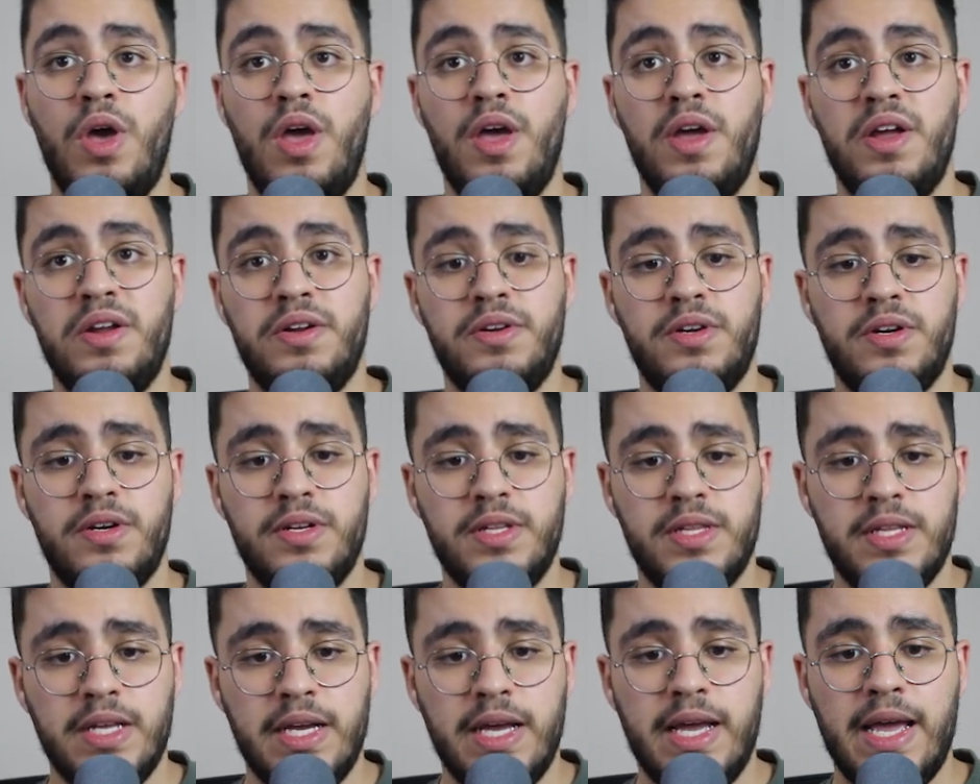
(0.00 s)

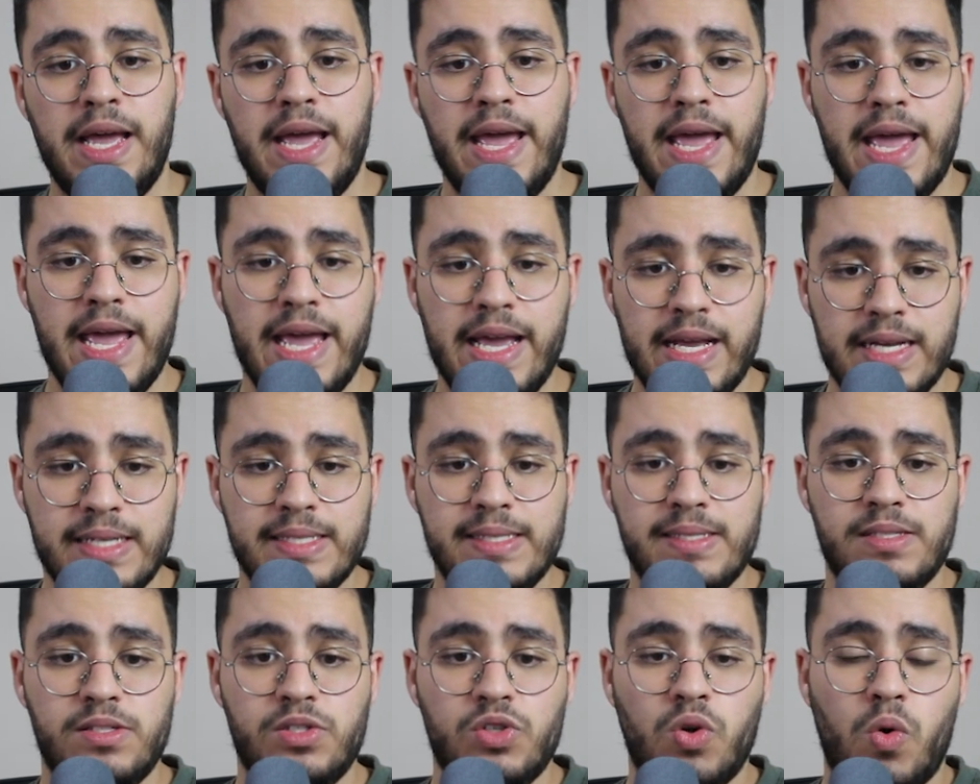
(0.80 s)

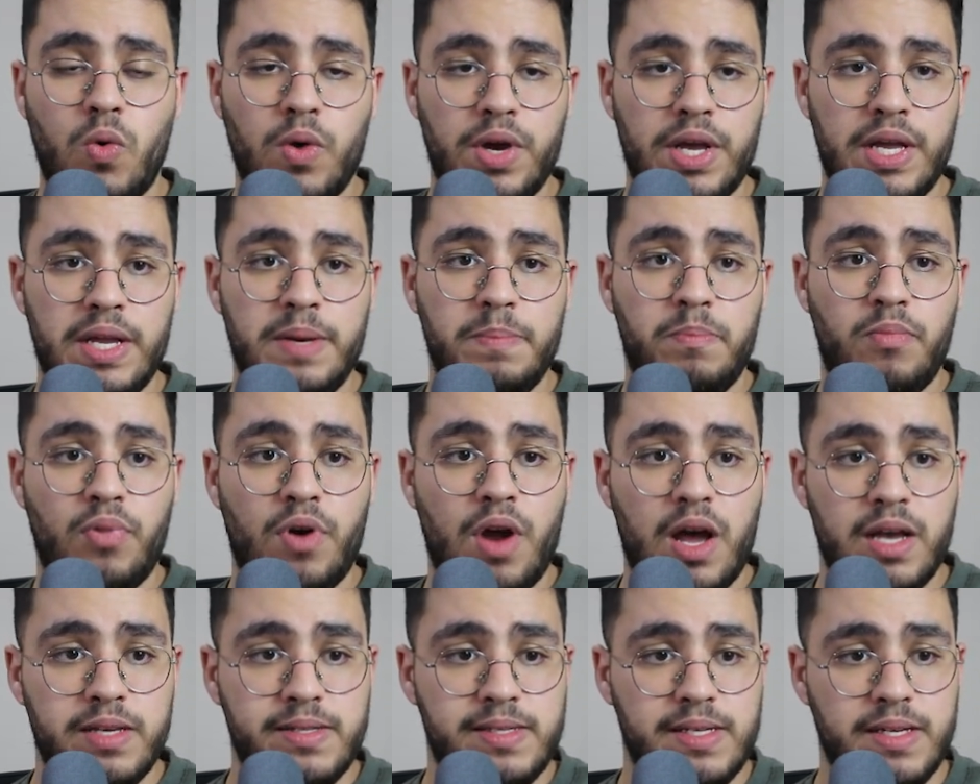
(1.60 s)
100x token
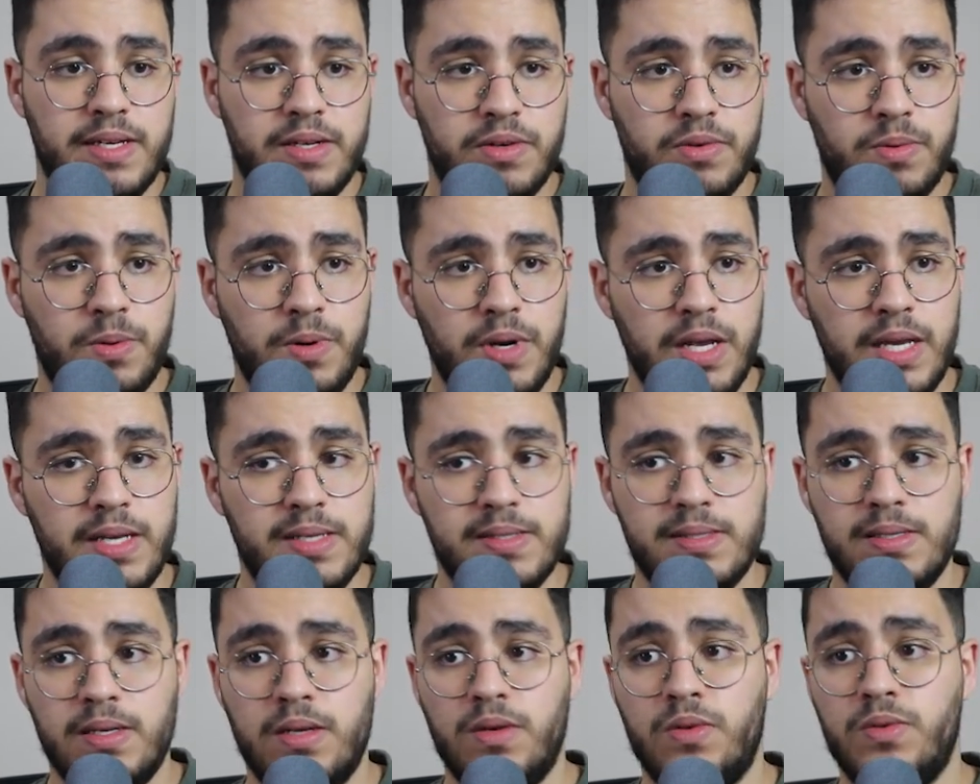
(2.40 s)
price
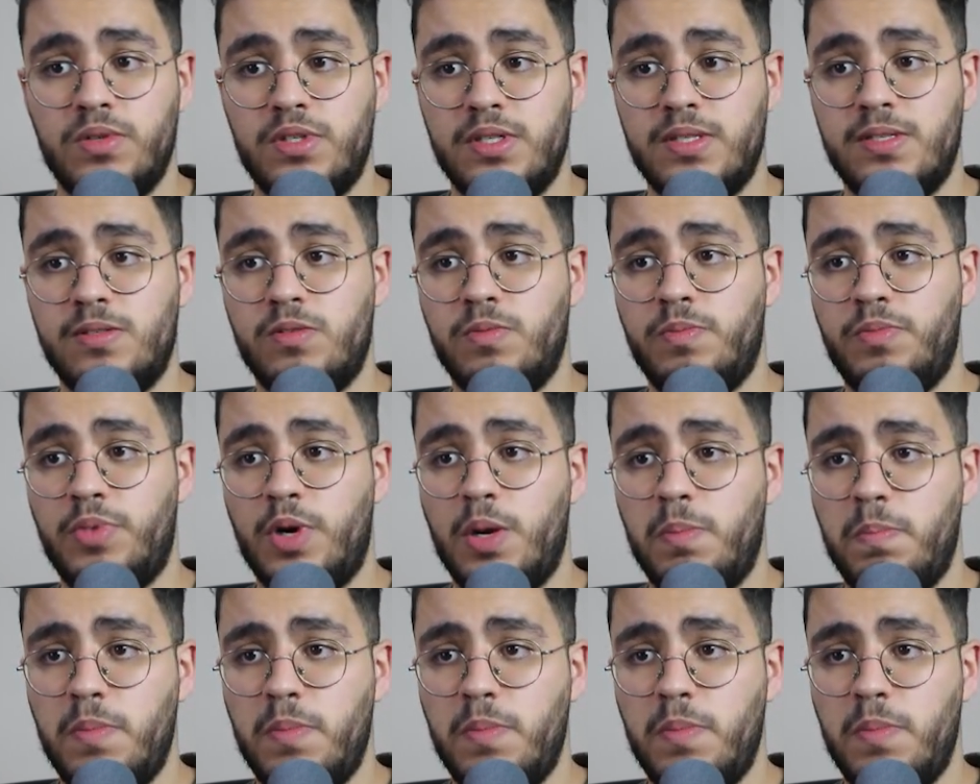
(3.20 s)
increase, which is super